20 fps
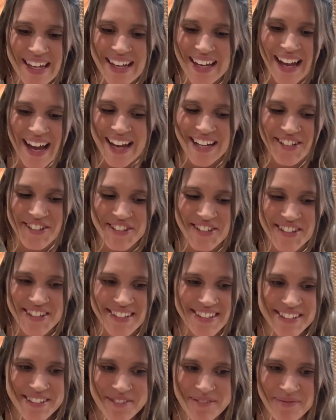I
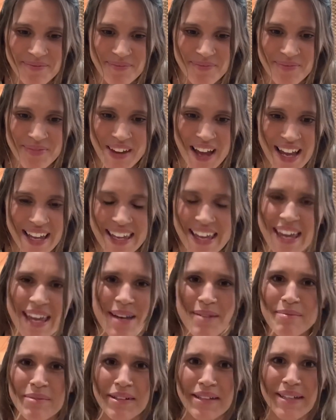
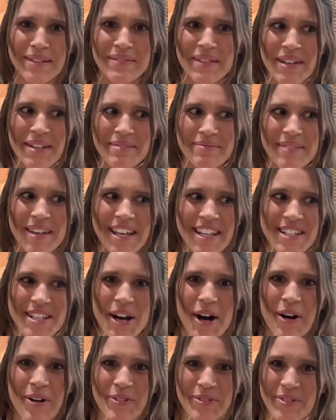can't believe it. It's
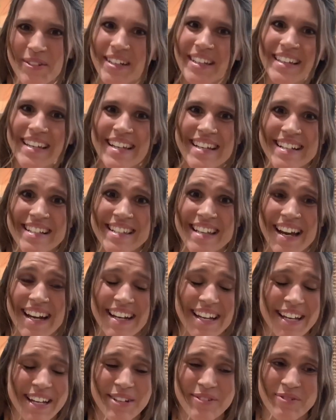all really
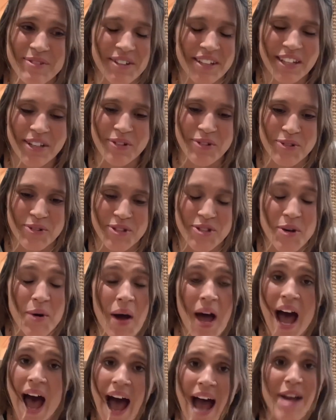exciting and really cool. So
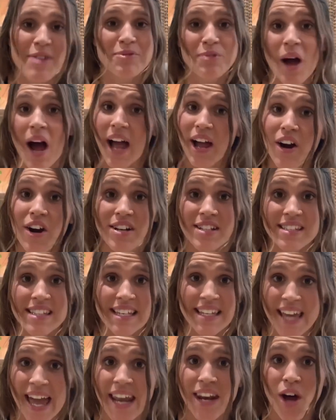I honestly
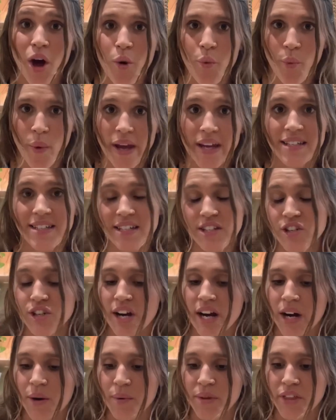cannot wait to
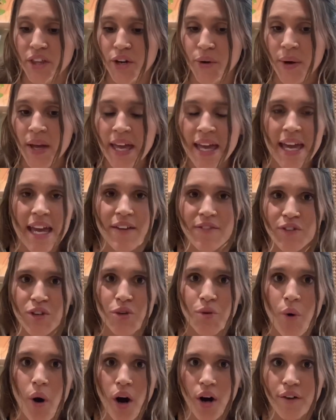share it with you. If
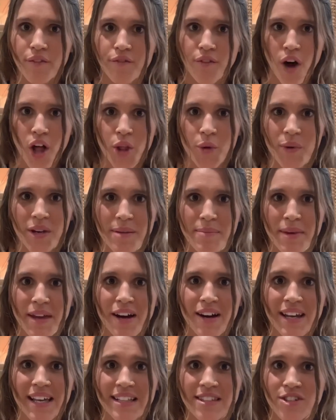you aren't following me
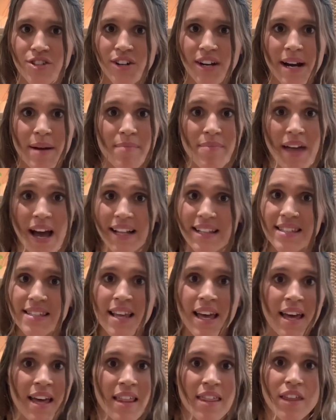on Instagram, that's
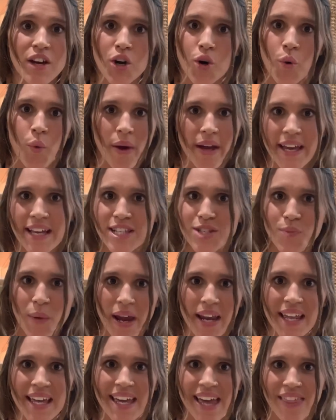the quickest
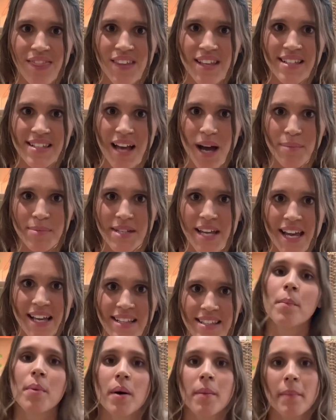way to get these updates.
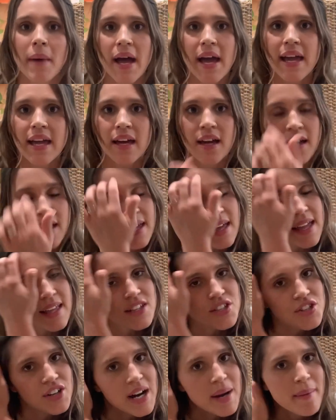I'll put my
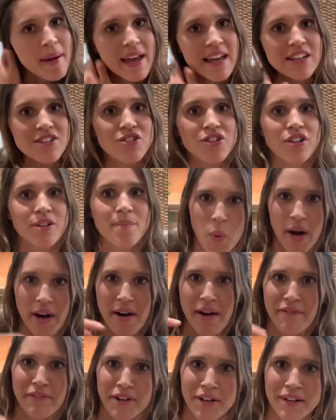Instagram handle
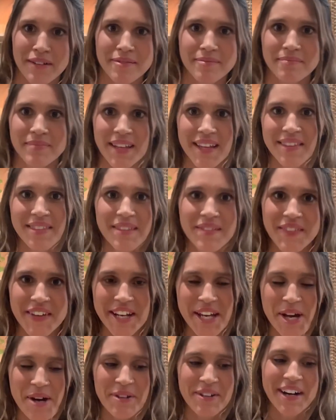wherever in the
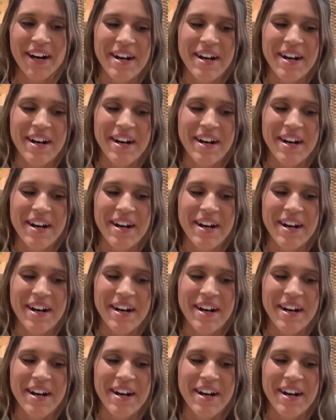video.